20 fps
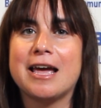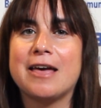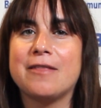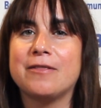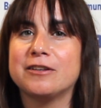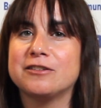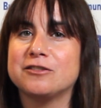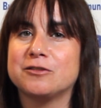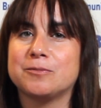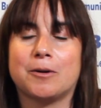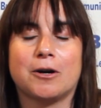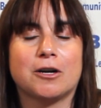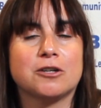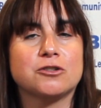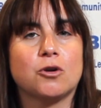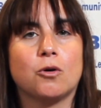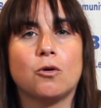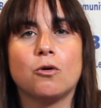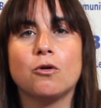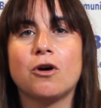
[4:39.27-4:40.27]
and this
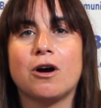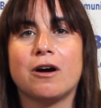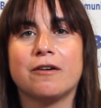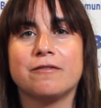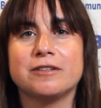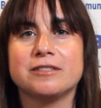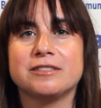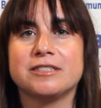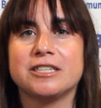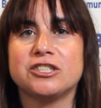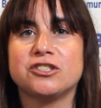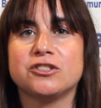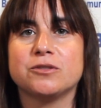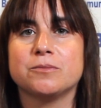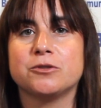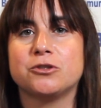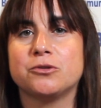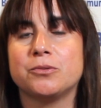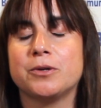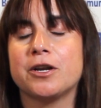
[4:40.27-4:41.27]
sparked a whole
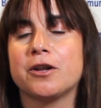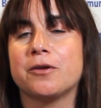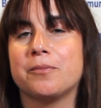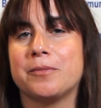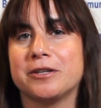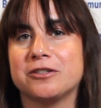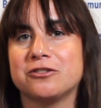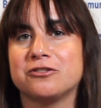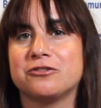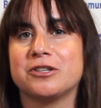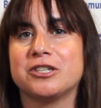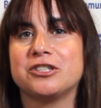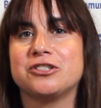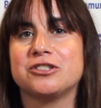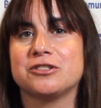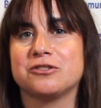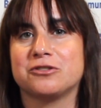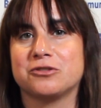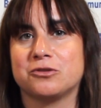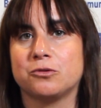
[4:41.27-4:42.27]
conversation between
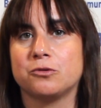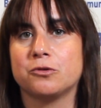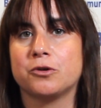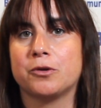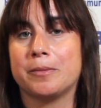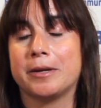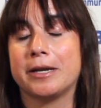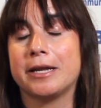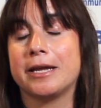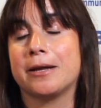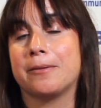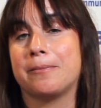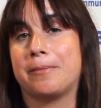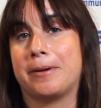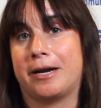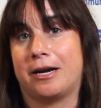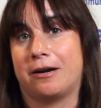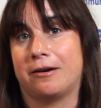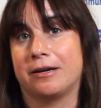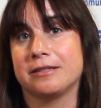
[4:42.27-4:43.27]
administration, school committee, and
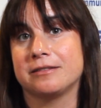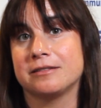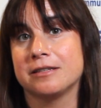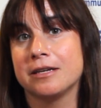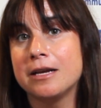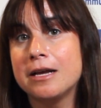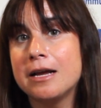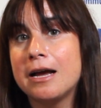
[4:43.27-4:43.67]
parents.